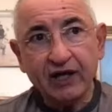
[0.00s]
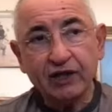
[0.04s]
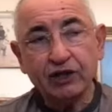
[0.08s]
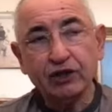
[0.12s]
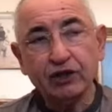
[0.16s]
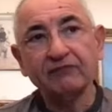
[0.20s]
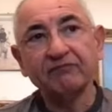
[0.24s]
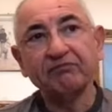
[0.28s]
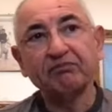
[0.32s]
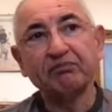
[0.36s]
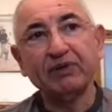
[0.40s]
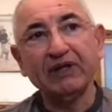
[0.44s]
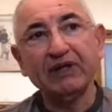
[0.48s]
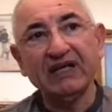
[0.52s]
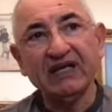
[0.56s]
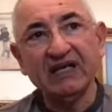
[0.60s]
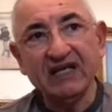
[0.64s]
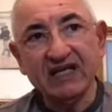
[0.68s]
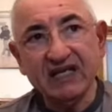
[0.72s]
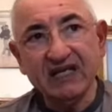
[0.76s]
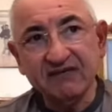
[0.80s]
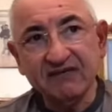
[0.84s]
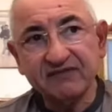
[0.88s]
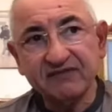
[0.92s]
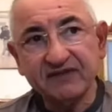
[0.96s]
You
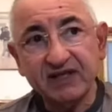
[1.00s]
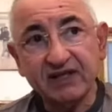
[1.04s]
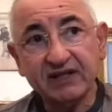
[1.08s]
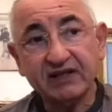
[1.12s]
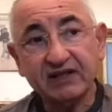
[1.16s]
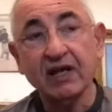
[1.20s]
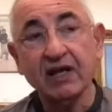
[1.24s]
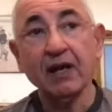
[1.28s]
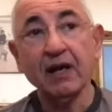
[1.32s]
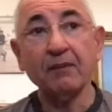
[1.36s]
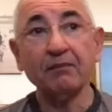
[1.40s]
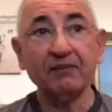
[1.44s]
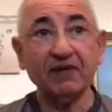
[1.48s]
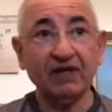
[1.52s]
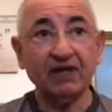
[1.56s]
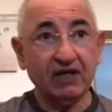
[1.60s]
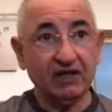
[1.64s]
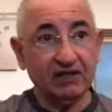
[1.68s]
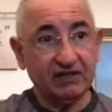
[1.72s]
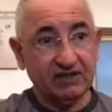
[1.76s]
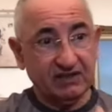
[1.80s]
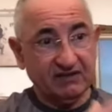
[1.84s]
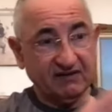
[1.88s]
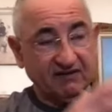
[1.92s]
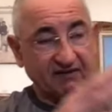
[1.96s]
believed it
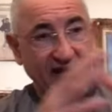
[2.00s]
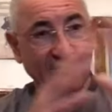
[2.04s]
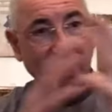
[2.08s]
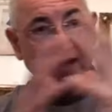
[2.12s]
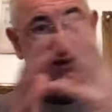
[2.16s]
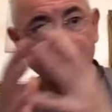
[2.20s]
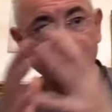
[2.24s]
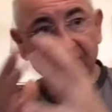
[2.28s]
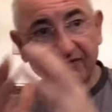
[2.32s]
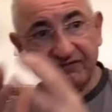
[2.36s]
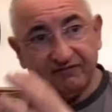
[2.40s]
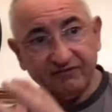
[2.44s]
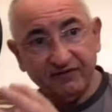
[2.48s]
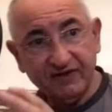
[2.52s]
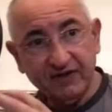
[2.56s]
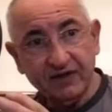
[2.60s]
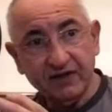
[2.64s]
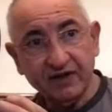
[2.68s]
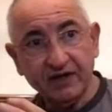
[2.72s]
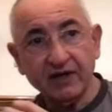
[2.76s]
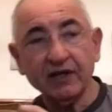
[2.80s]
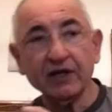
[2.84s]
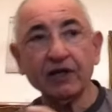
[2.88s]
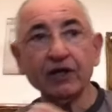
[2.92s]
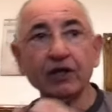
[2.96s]
because out of
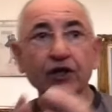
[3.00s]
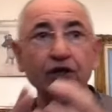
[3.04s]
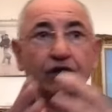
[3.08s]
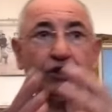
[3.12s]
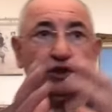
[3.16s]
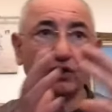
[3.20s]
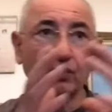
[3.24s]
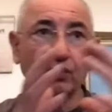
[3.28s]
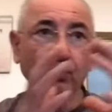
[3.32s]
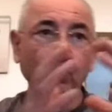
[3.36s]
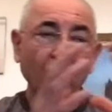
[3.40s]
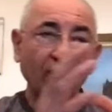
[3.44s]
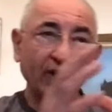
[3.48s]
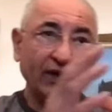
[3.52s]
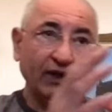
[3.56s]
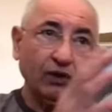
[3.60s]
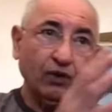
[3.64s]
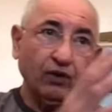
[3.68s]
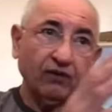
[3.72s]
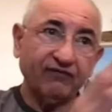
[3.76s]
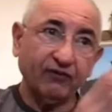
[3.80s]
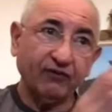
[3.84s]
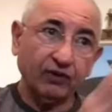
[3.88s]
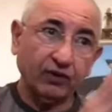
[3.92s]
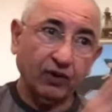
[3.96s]
fear, you want to
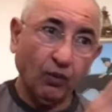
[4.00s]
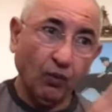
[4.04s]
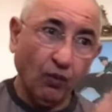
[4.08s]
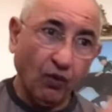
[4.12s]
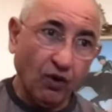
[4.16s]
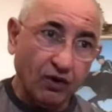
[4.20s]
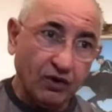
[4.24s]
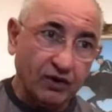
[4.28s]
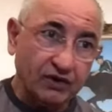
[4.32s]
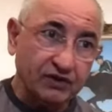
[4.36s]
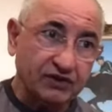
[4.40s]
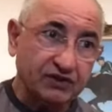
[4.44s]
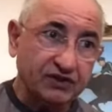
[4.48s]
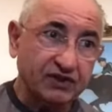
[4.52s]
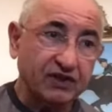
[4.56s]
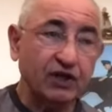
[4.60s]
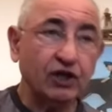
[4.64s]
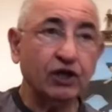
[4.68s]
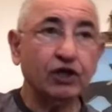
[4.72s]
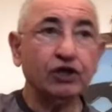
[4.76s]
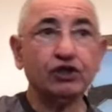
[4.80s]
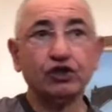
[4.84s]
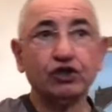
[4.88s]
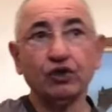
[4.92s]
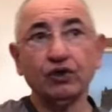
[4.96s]
go for the worst
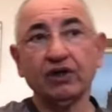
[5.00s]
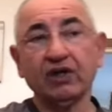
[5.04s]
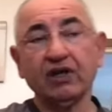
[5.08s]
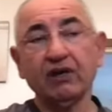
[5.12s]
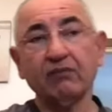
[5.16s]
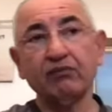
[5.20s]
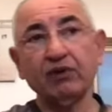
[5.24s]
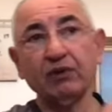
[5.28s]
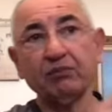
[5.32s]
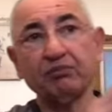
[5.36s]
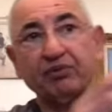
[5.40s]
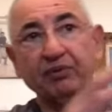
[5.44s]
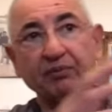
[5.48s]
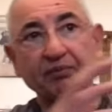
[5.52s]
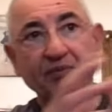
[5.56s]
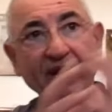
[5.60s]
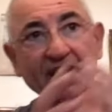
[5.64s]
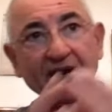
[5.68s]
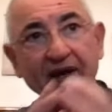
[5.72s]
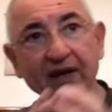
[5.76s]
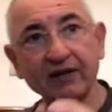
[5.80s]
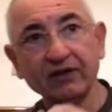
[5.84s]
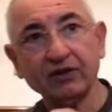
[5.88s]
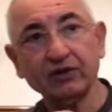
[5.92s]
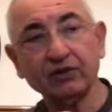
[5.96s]
so you can be
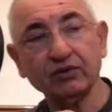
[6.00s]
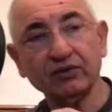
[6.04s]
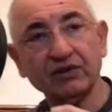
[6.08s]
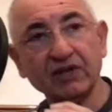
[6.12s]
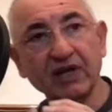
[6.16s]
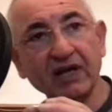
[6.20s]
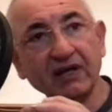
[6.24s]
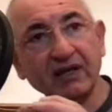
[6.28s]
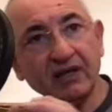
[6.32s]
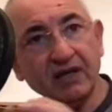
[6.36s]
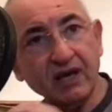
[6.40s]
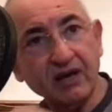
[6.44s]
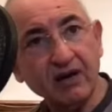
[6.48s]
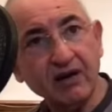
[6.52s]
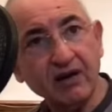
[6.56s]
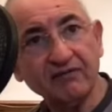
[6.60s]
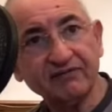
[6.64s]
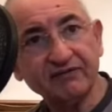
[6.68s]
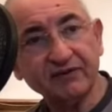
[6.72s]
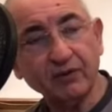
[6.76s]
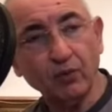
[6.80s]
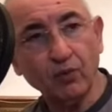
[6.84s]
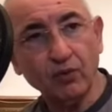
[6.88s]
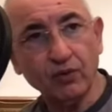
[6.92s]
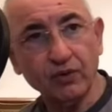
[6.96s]
prepared to take care
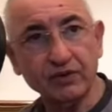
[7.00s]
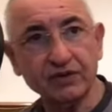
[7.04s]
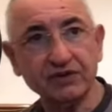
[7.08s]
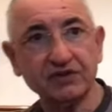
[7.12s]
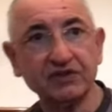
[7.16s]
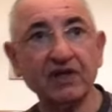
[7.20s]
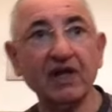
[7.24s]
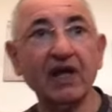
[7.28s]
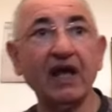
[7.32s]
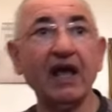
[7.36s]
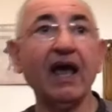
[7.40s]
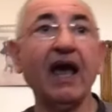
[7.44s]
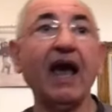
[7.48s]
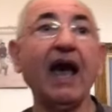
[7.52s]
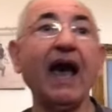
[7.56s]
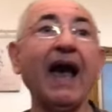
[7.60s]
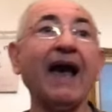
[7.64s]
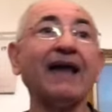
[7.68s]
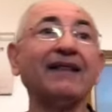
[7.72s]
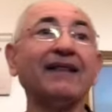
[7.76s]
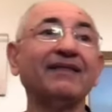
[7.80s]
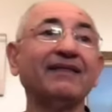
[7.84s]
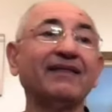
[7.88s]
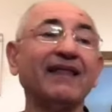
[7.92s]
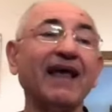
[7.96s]
of the worst
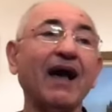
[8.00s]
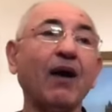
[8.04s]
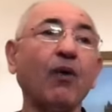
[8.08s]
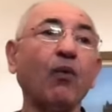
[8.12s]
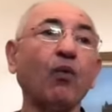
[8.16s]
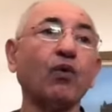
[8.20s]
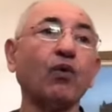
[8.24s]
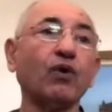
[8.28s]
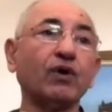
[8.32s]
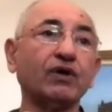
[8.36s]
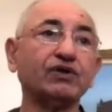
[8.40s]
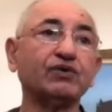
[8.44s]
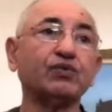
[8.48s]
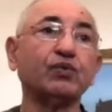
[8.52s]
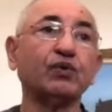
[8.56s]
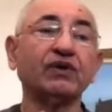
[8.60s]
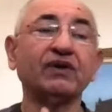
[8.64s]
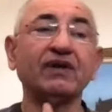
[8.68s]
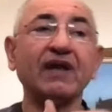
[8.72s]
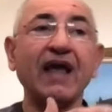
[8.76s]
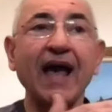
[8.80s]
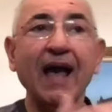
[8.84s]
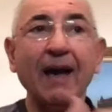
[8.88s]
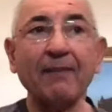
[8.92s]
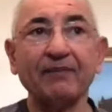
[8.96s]
and that worst
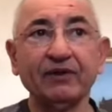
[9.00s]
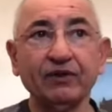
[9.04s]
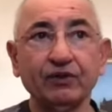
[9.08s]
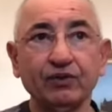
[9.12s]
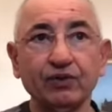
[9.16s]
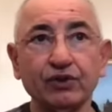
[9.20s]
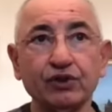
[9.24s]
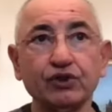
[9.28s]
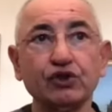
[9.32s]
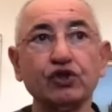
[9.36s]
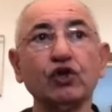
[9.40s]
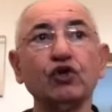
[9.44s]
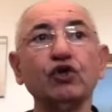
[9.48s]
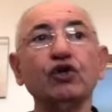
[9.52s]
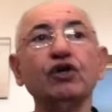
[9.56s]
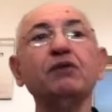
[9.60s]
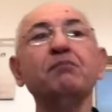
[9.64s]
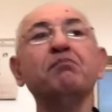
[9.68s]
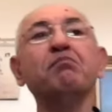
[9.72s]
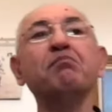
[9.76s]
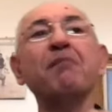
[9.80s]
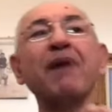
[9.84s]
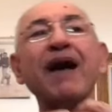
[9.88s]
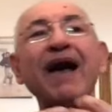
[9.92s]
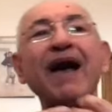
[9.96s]
wouldn't happen to you. So you
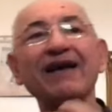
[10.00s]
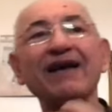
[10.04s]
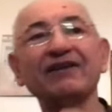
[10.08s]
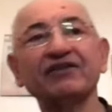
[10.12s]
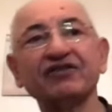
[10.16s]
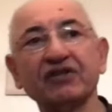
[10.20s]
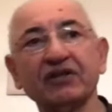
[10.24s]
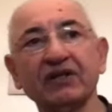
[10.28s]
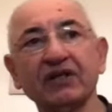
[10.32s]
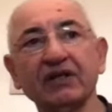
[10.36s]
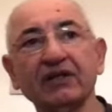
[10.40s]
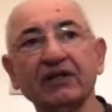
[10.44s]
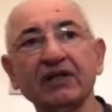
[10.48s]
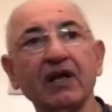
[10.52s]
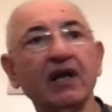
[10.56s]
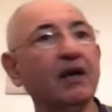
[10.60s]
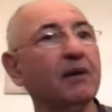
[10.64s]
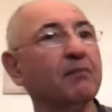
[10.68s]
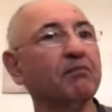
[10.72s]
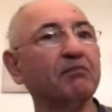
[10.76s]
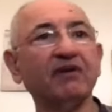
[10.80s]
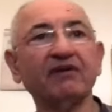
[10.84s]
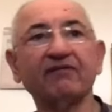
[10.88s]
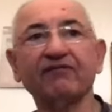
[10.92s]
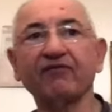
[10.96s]
imagine it
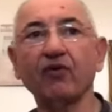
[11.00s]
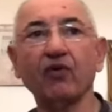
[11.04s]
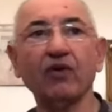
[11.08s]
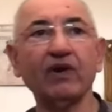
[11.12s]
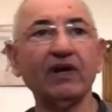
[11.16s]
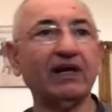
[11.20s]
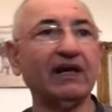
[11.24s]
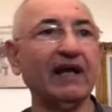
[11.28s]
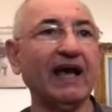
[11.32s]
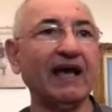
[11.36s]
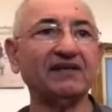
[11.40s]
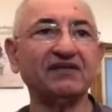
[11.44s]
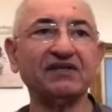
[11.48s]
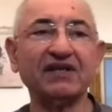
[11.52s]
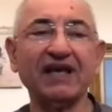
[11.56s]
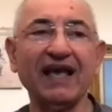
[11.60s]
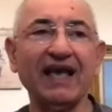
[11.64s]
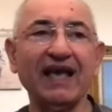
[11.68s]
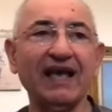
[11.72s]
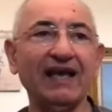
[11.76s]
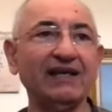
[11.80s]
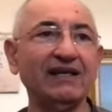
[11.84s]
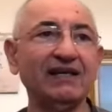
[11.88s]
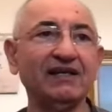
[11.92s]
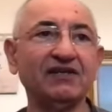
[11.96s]
before it has
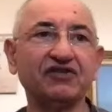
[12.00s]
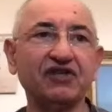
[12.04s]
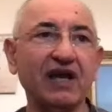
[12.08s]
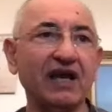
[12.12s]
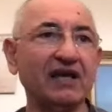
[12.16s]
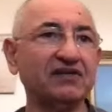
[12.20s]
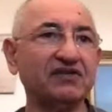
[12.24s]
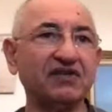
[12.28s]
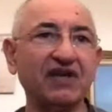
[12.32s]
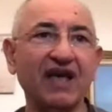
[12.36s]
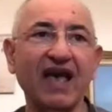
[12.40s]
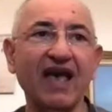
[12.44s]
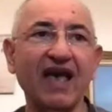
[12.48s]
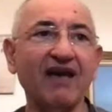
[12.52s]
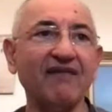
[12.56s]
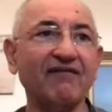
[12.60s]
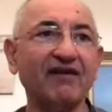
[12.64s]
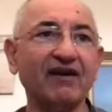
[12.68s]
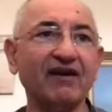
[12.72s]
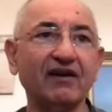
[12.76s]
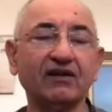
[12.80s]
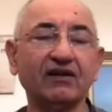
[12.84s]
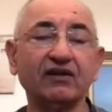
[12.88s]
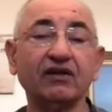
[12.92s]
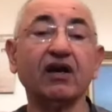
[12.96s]
any chance
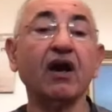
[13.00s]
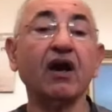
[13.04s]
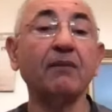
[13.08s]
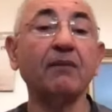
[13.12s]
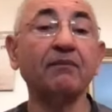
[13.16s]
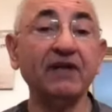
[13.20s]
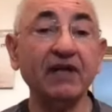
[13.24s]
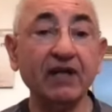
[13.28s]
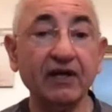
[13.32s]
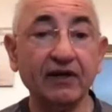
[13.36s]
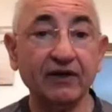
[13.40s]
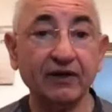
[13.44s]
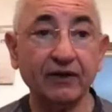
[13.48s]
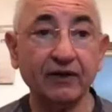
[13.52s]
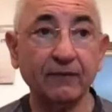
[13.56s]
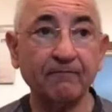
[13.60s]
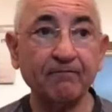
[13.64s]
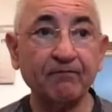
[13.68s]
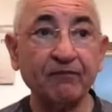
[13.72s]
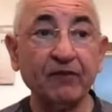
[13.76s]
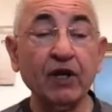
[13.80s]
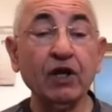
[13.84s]
ever to come near you.